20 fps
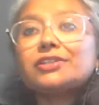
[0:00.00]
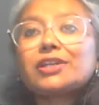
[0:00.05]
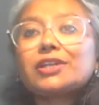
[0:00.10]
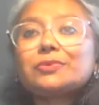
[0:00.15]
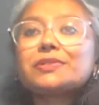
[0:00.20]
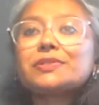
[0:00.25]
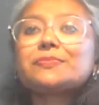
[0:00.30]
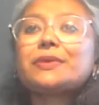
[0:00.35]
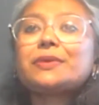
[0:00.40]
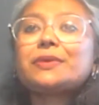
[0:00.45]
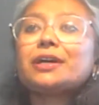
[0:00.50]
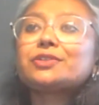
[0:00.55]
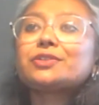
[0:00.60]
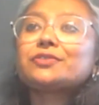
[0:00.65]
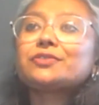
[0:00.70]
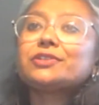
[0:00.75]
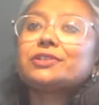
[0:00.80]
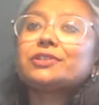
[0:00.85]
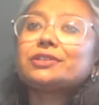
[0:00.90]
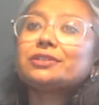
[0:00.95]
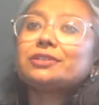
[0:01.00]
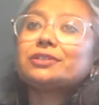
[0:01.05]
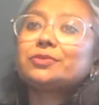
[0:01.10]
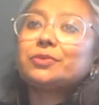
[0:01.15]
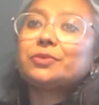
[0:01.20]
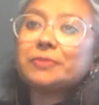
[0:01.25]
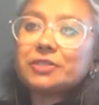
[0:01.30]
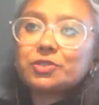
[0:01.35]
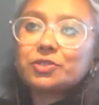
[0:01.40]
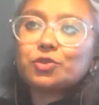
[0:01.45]
I was part of a
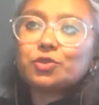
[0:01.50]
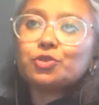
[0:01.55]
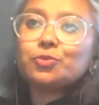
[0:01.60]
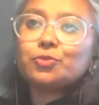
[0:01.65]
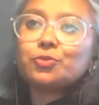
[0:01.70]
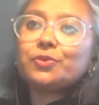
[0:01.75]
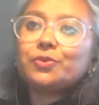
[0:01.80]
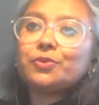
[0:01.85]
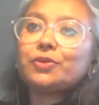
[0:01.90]
women's group.